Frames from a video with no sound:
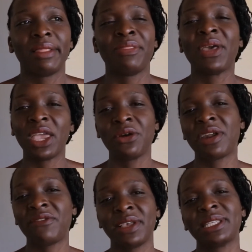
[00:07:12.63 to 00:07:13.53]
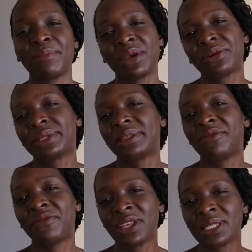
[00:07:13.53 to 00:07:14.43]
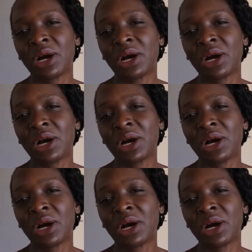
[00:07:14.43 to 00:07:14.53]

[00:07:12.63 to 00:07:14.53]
they got a visa because the visa